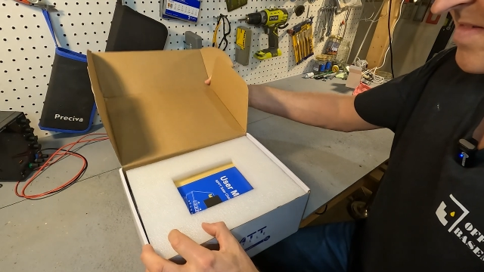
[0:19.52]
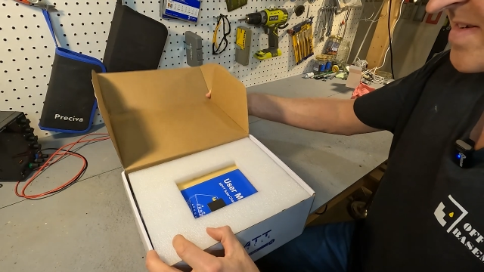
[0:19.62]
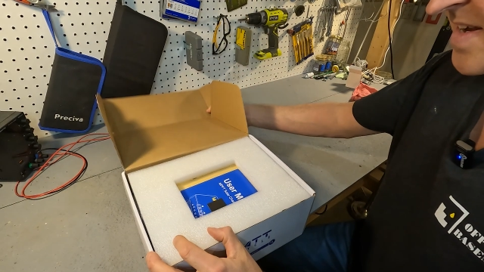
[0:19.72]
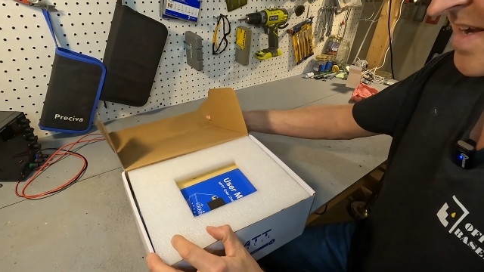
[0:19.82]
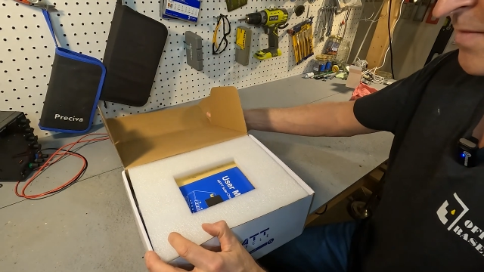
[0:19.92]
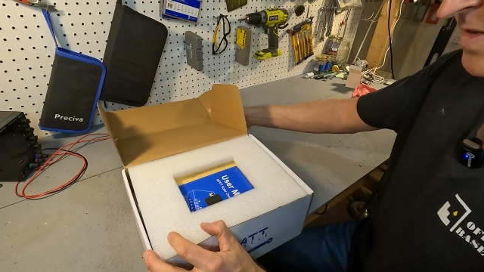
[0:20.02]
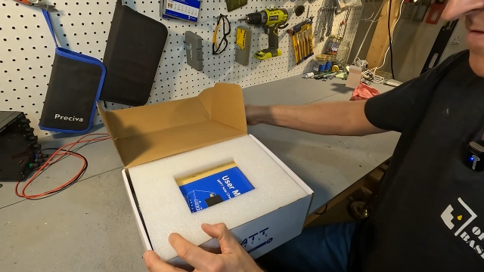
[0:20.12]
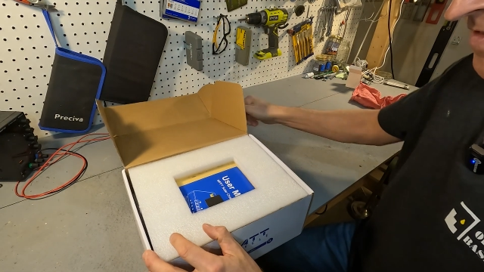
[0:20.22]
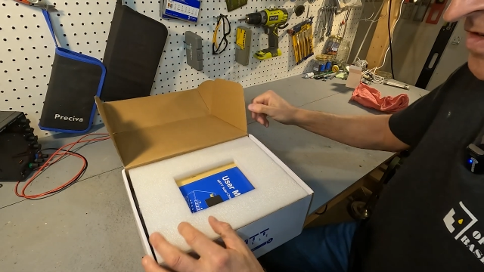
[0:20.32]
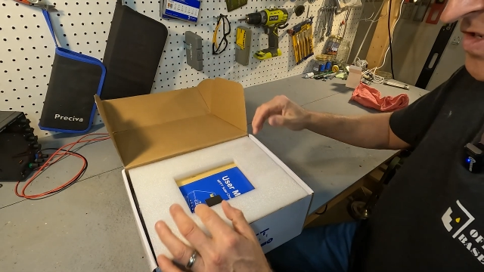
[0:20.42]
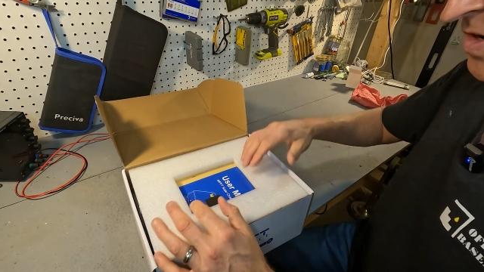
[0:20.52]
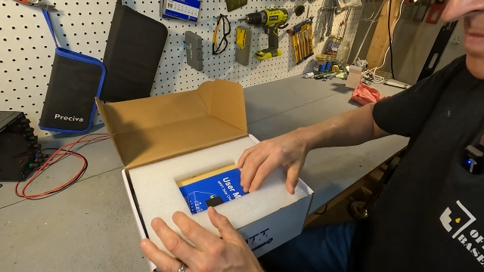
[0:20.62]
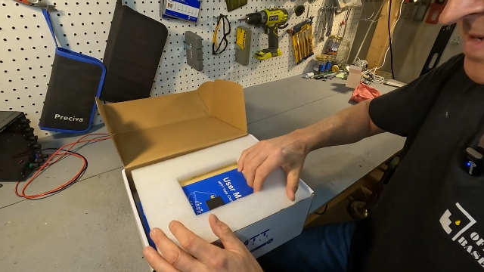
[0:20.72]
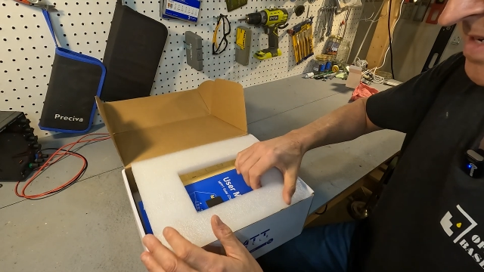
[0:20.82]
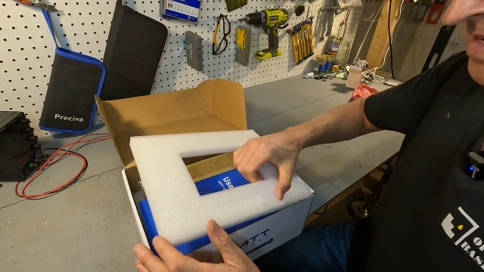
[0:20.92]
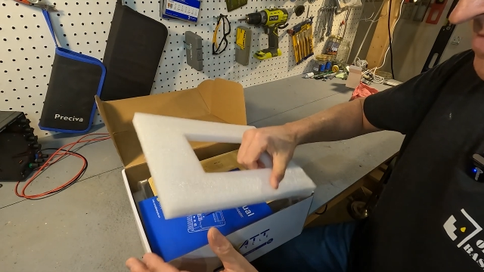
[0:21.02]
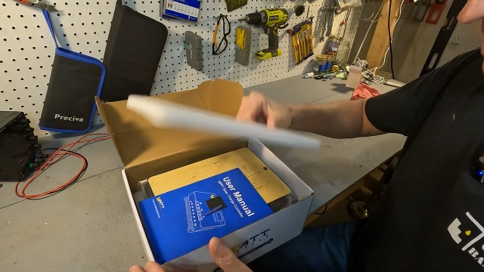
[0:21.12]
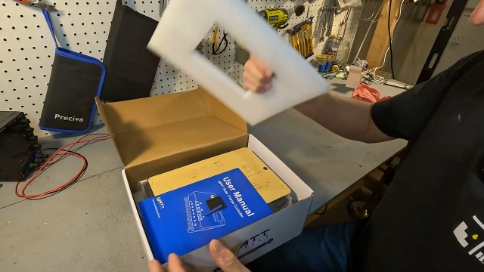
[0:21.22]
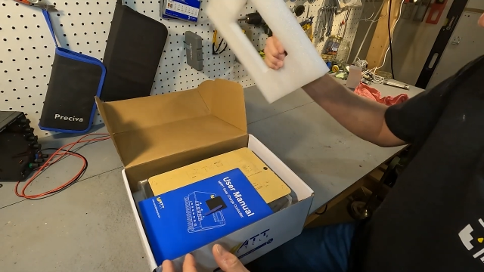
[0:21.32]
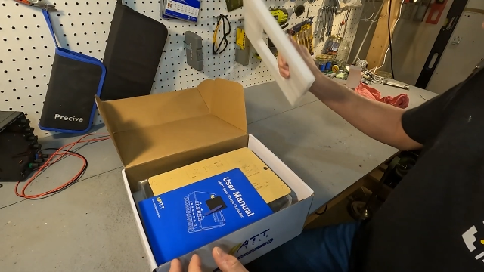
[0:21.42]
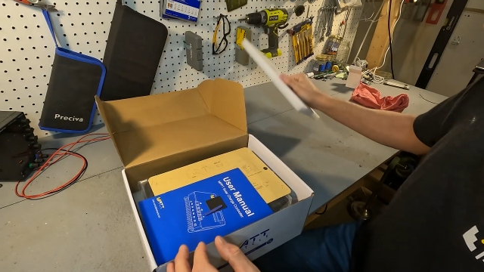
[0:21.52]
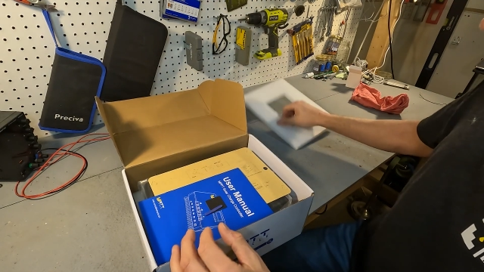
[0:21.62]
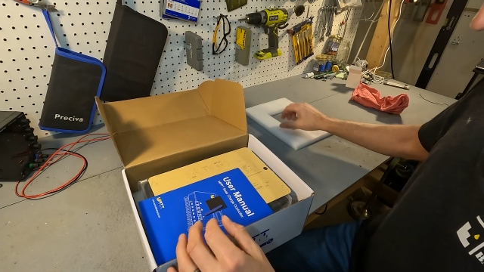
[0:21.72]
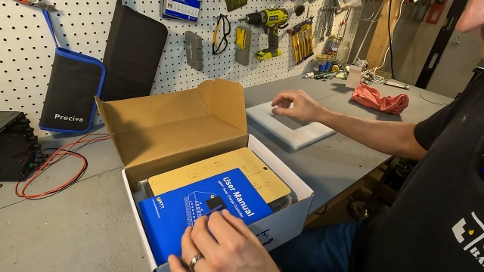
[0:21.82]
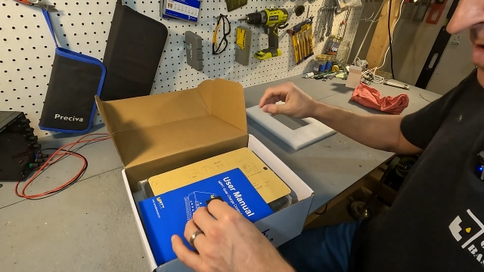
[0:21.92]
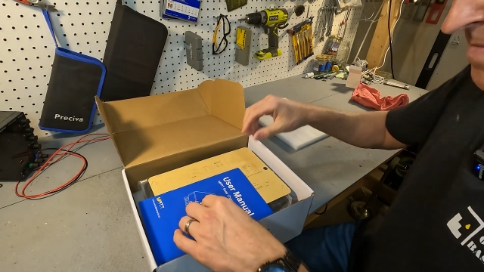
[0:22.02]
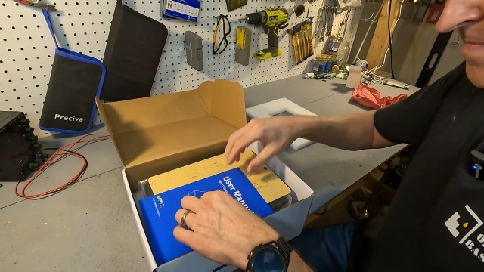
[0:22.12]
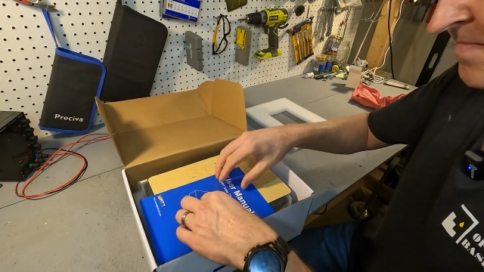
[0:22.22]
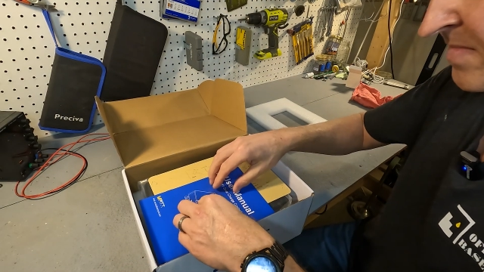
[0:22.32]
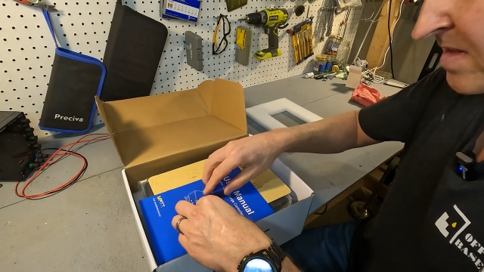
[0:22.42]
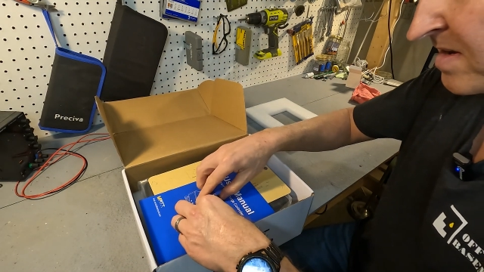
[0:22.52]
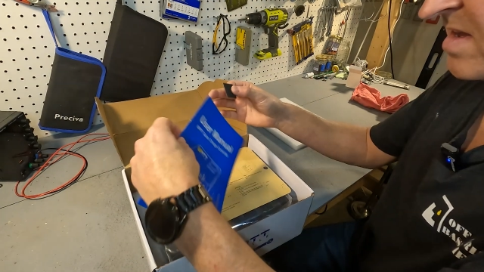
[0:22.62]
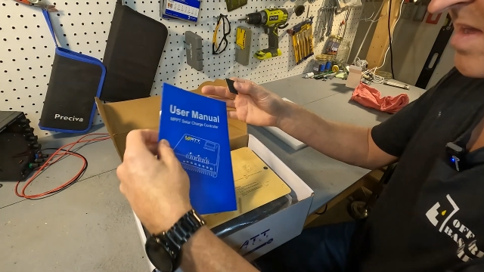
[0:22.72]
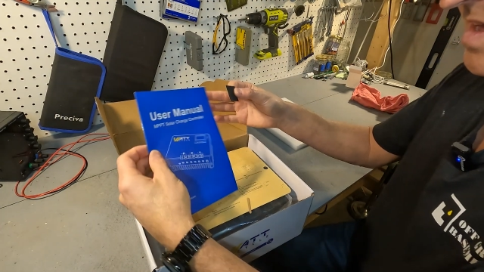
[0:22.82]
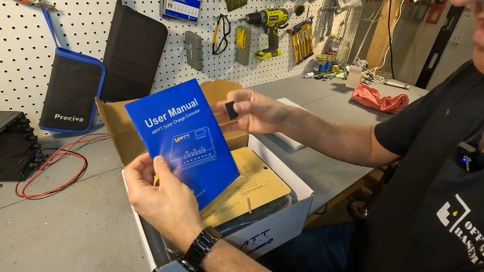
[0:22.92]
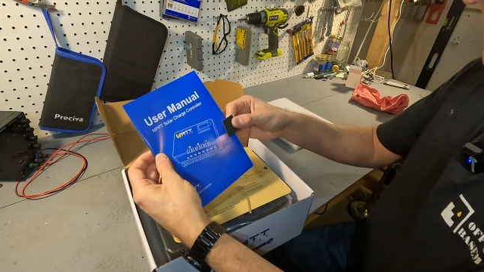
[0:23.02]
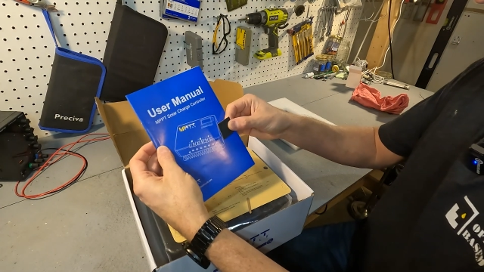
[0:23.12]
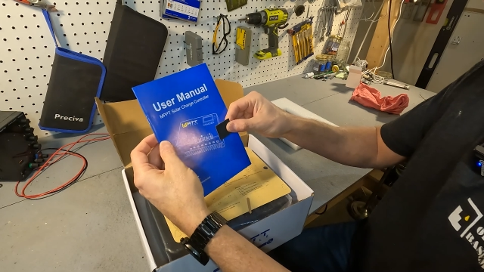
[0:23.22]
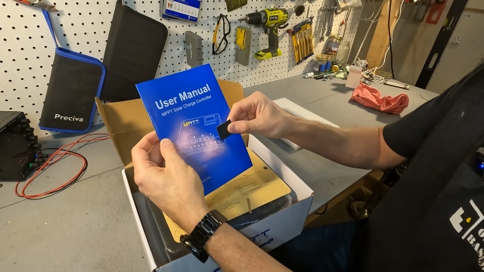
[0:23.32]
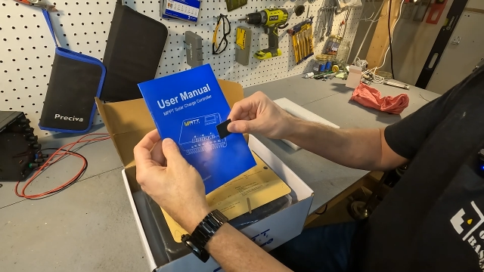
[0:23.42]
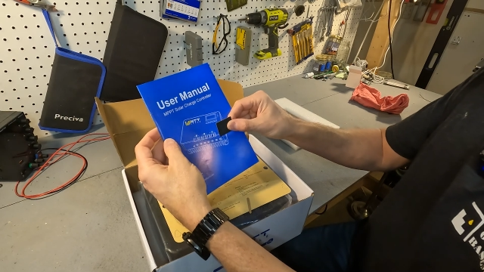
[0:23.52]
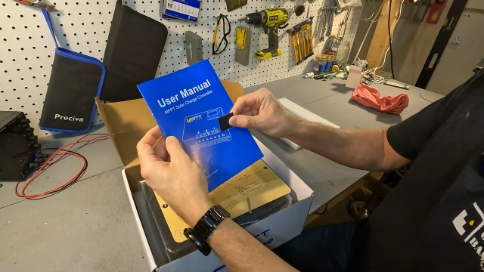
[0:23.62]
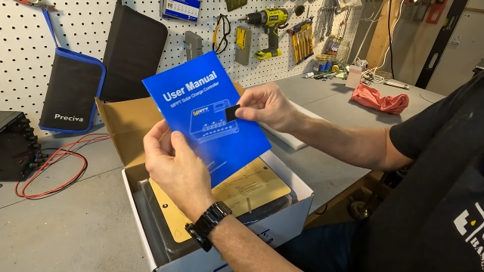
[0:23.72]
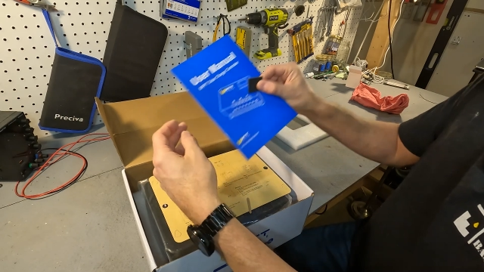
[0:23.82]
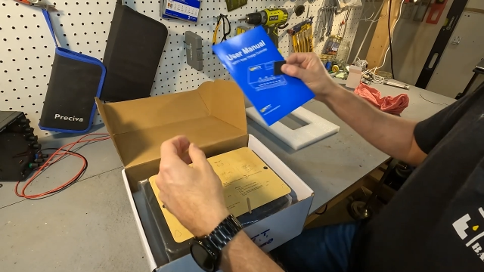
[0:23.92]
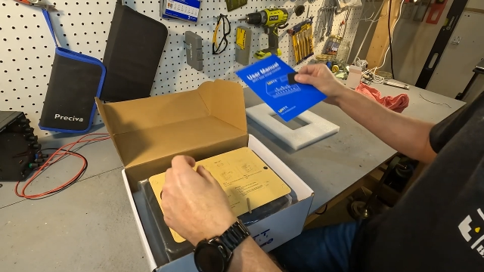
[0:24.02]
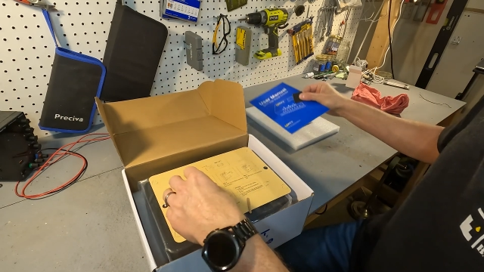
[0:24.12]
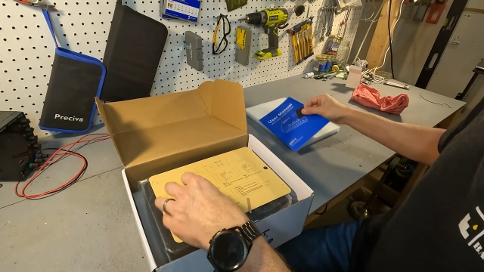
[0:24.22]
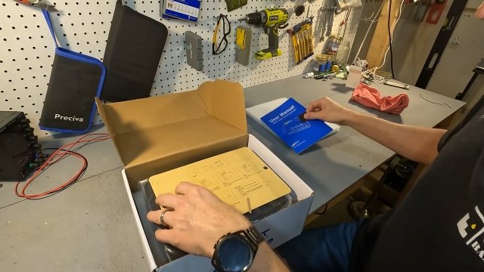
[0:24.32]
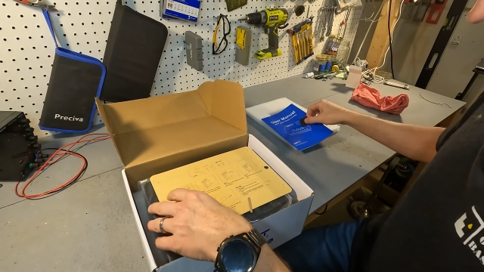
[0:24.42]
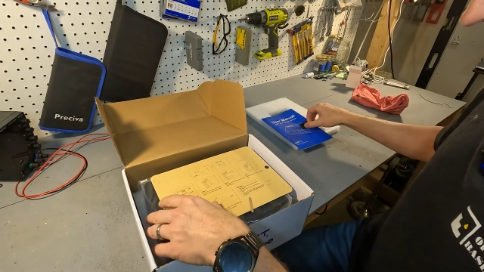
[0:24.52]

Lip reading: (no speaker visible)